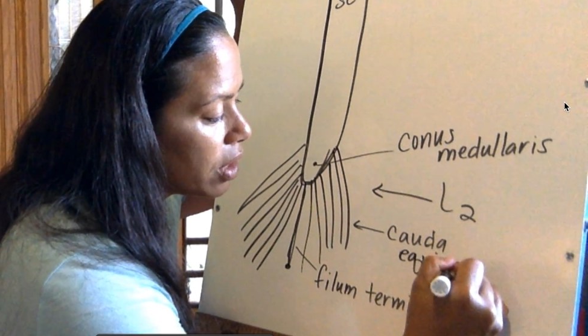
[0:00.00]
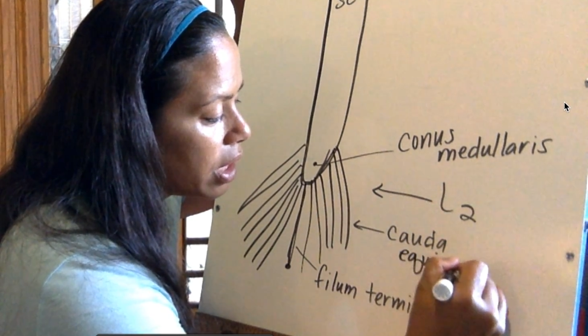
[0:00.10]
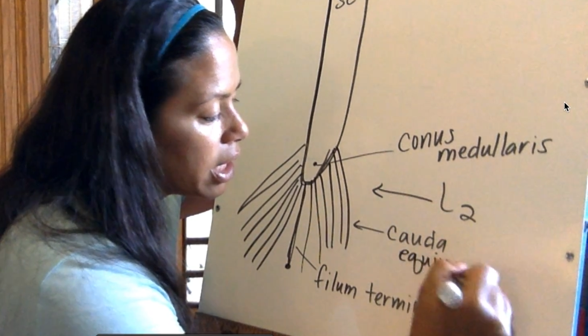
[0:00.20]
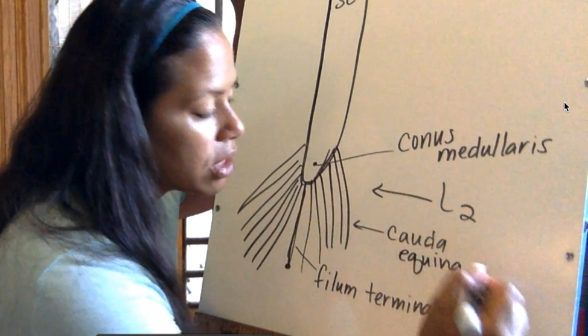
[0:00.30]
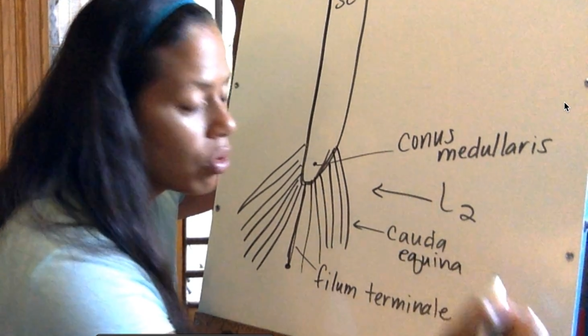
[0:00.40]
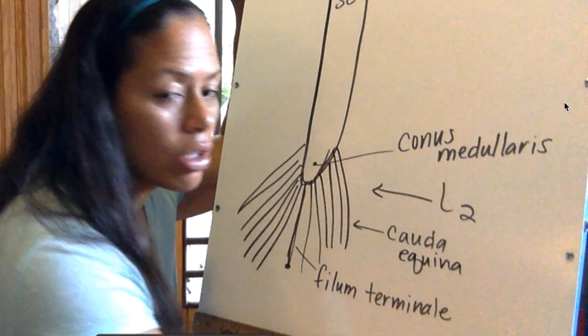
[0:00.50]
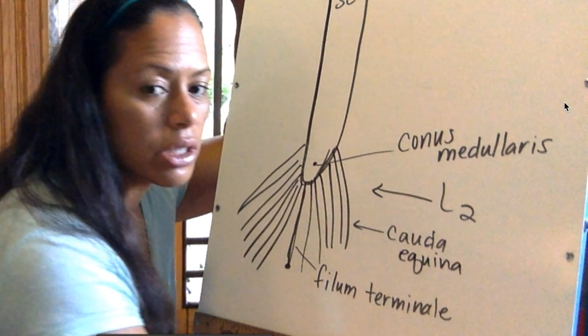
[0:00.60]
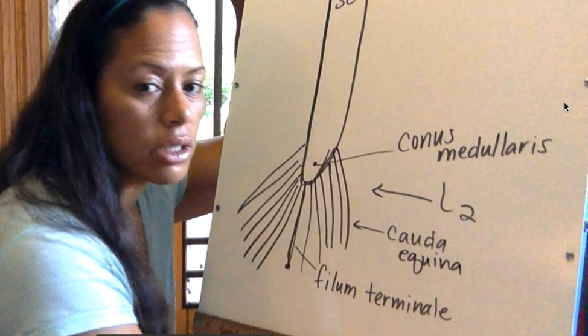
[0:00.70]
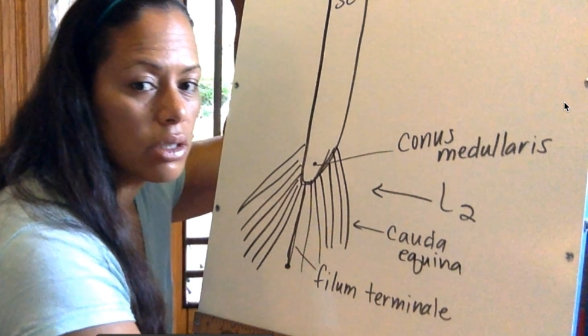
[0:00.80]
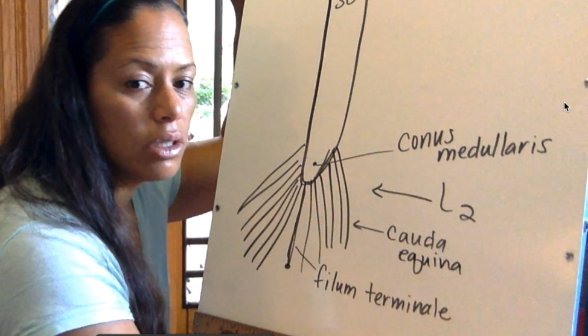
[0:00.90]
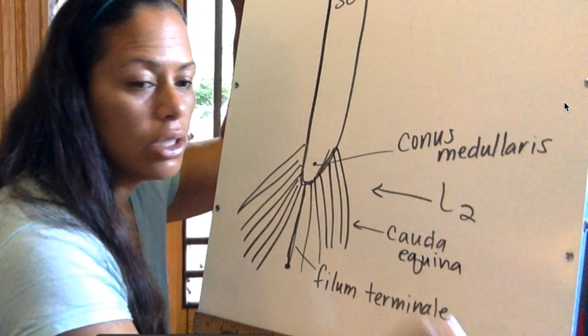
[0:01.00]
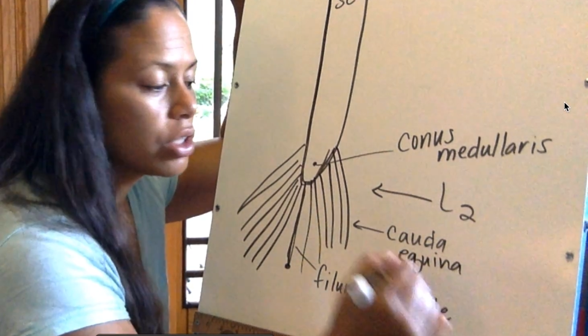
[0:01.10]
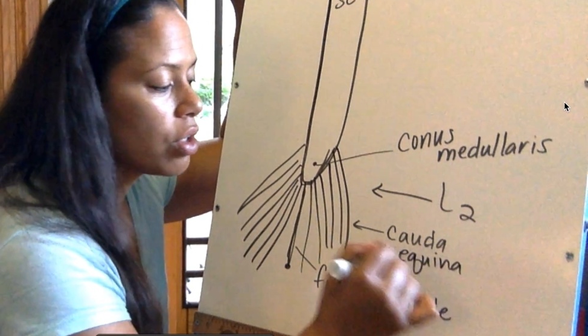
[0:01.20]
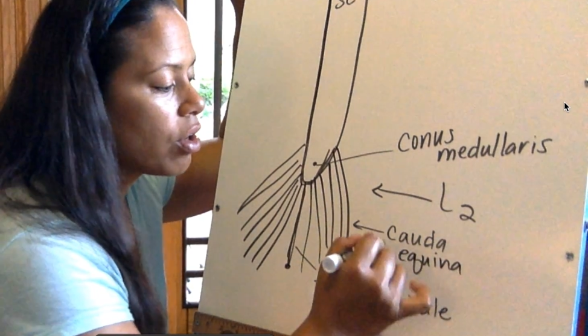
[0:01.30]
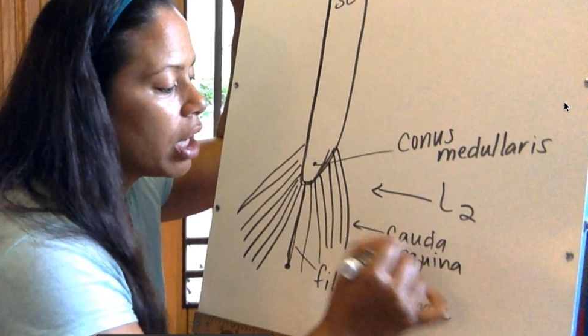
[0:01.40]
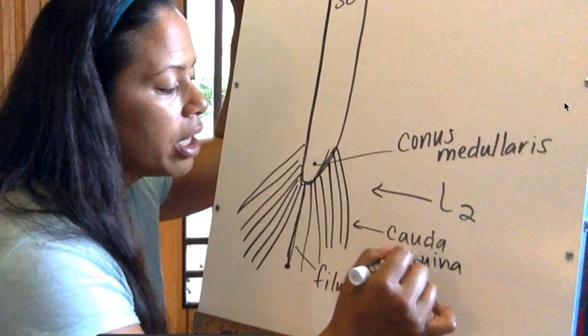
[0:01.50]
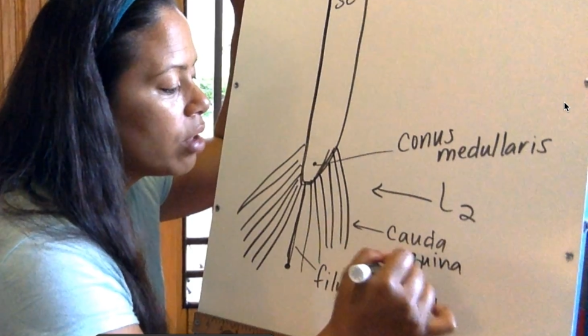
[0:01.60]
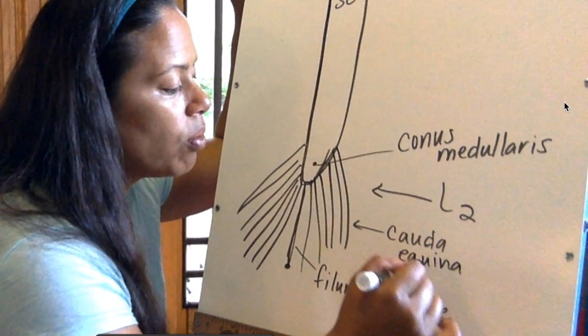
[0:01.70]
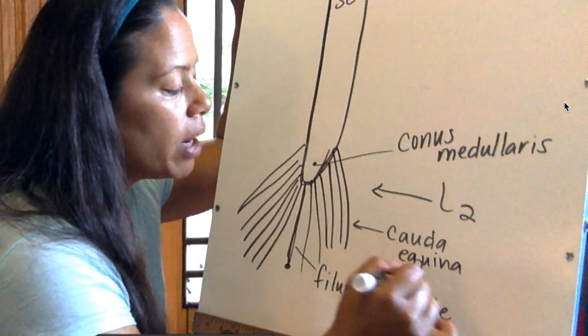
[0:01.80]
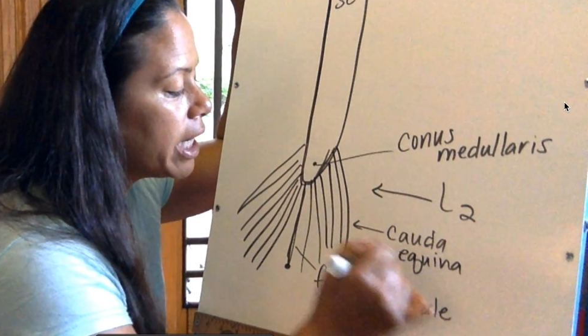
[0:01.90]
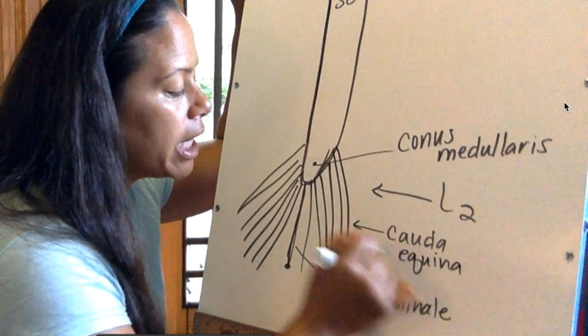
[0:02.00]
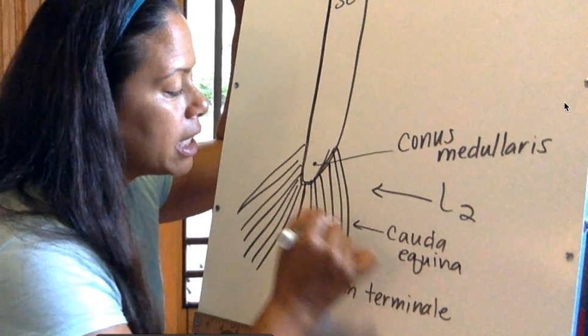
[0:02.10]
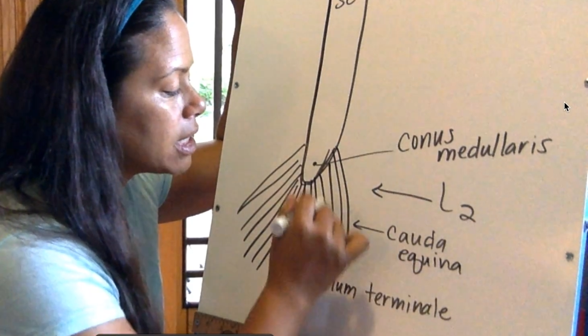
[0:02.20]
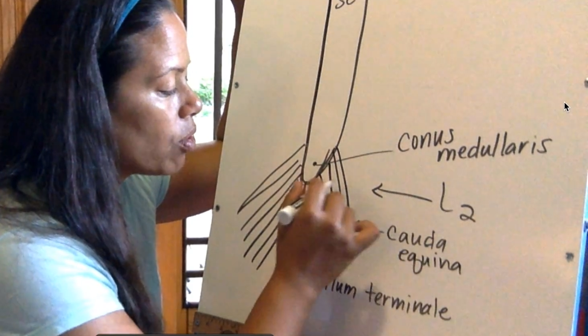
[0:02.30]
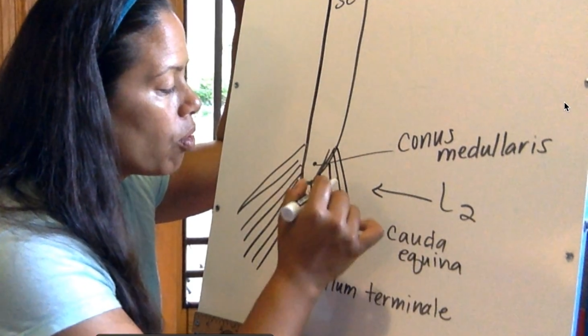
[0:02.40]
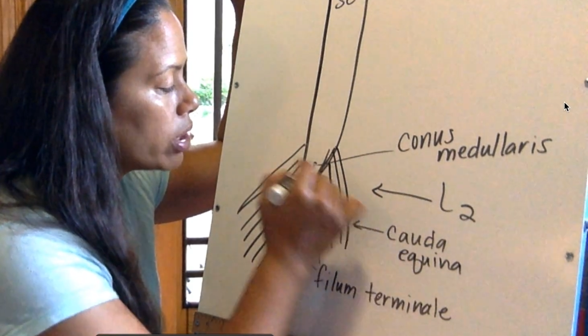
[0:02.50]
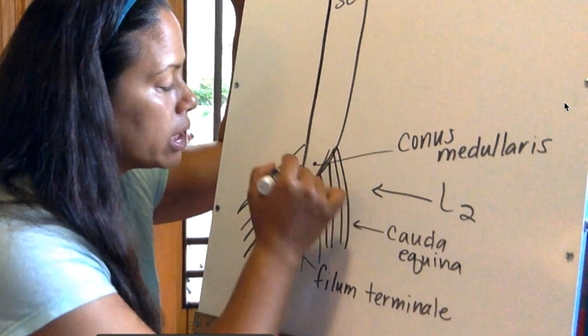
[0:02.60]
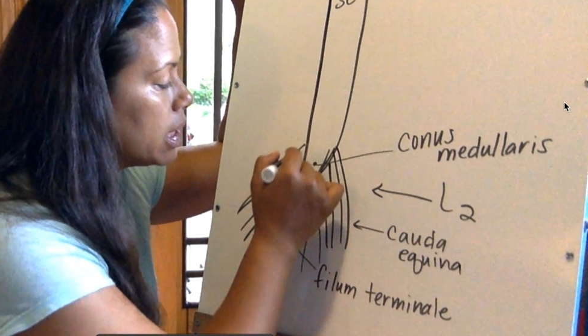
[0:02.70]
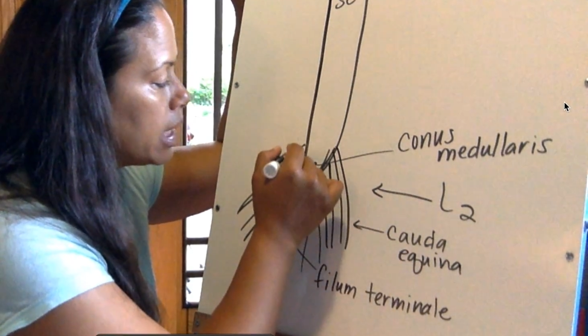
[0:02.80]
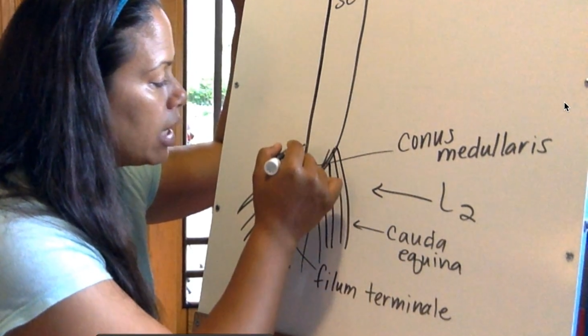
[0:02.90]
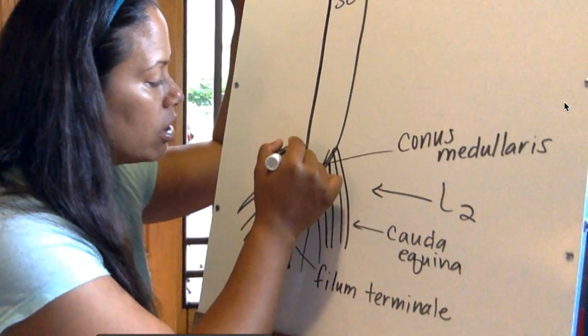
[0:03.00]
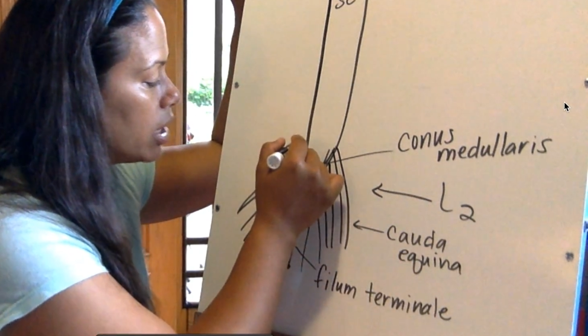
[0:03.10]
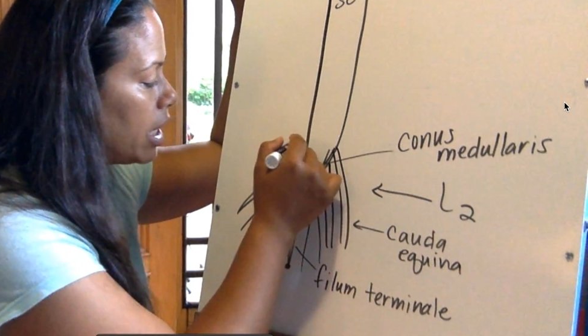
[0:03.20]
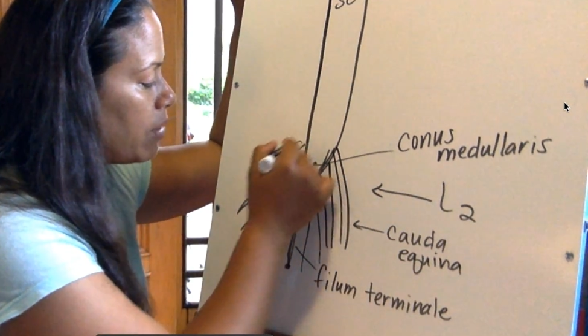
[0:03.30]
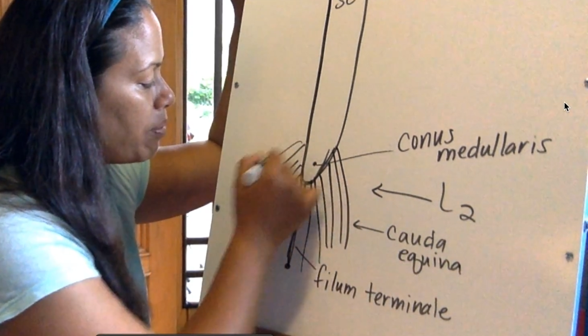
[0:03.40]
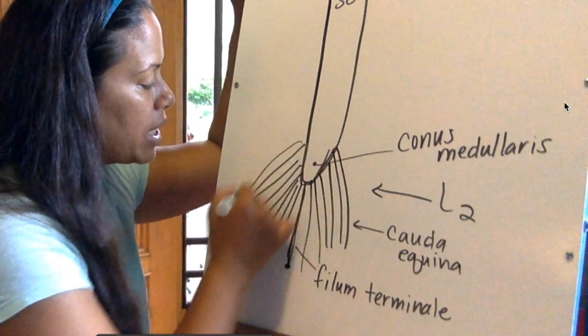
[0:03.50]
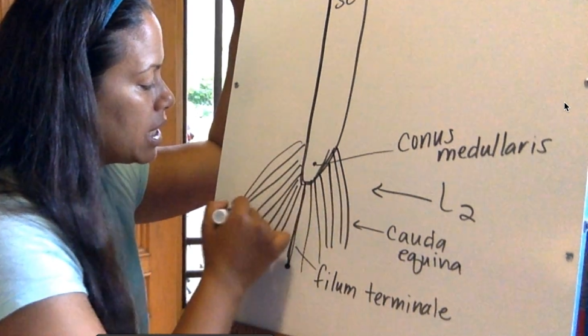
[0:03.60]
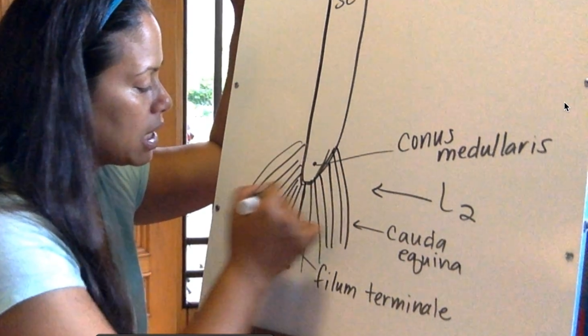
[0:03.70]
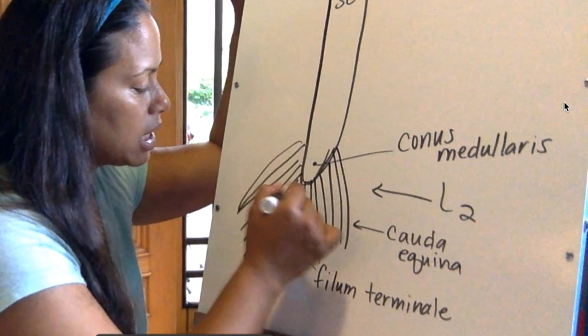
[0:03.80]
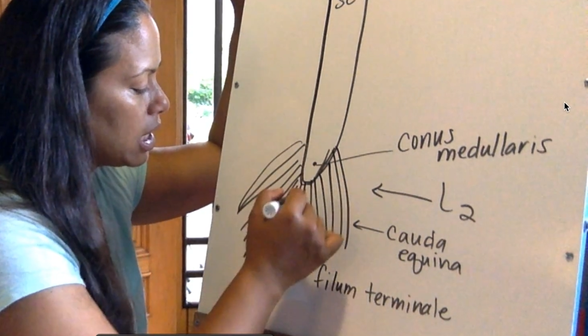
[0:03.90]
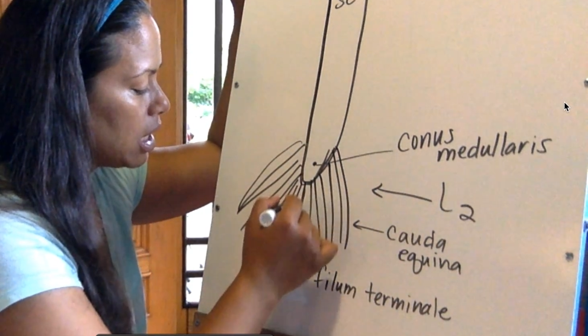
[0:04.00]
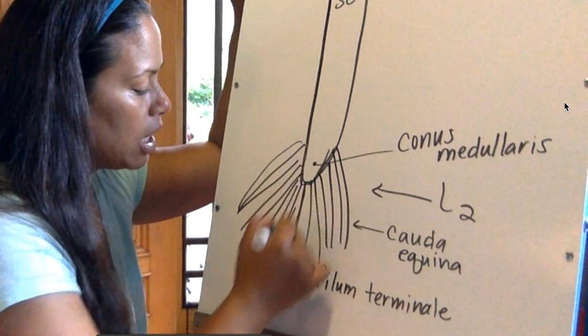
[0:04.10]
is horse. So cauda equina is the horse's tail, and it basically,